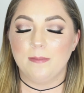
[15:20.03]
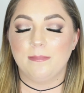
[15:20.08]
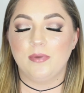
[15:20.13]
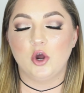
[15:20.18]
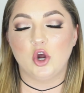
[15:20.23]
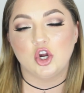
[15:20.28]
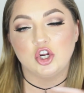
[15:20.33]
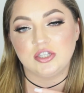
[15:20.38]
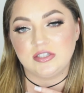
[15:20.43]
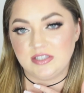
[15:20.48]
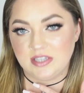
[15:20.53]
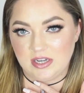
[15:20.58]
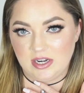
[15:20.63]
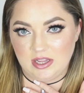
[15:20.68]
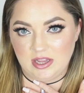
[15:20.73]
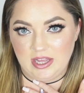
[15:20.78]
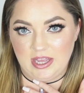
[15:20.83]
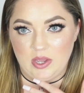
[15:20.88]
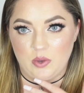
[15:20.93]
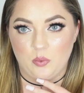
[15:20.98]

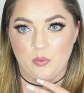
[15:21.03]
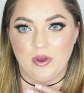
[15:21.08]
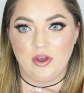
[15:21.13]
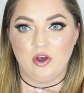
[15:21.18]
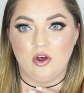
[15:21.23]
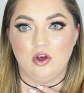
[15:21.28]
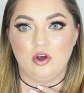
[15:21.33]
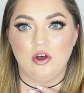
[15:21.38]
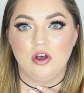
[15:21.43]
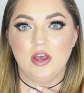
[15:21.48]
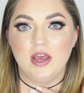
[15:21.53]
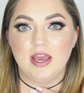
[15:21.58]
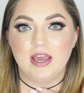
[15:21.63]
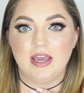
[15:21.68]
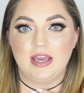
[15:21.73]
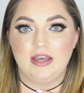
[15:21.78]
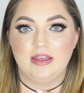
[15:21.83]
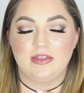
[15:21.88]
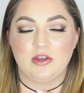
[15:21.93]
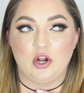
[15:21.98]
personally will
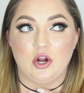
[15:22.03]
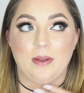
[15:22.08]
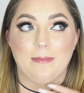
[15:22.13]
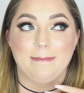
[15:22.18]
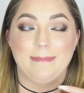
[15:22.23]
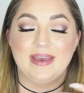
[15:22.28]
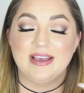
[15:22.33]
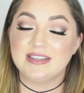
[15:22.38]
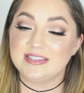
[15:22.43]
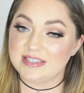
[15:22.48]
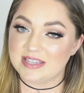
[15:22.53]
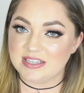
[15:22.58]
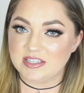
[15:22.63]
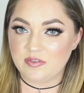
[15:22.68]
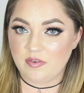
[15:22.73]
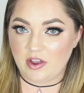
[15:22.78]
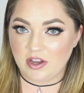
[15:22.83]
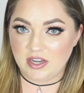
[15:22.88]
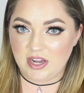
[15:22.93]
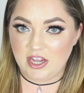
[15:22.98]
either mix
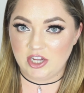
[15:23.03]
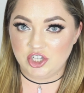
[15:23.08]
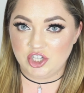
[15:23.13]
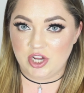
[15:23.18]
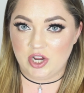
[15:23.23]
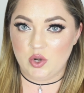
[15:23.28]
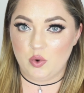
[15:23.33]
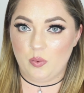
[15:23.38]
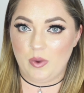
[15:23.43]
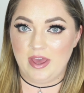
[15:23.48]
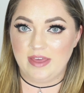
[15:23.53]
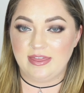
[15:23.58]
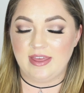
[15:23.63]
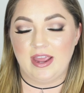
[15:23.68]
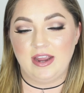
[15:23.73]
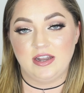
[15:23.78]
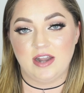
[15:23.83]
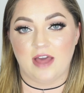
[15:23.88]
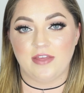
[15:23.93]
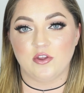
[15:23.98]
this foundation with
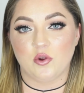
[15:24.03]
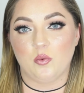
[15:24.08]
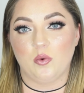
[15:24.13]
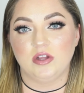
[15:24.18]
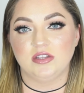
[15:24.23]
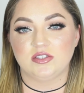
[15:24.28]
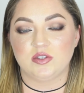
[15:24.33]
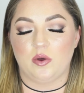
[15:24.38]
another one,